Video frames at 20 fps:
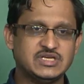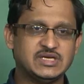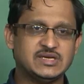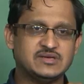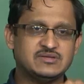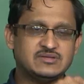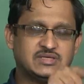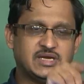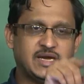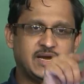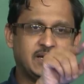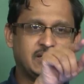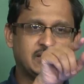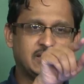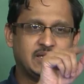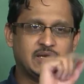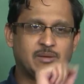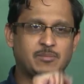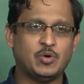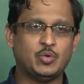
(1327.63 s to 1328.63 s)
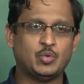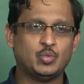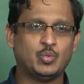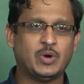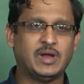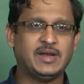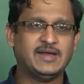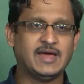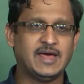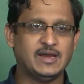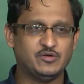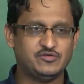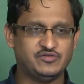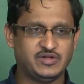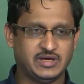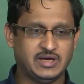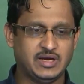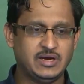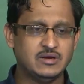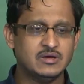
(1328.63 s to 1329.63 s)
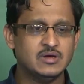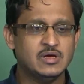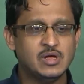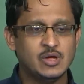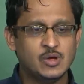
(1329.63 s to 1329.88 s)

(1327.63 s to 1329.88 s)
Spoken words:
its state in about 1 nanosecond,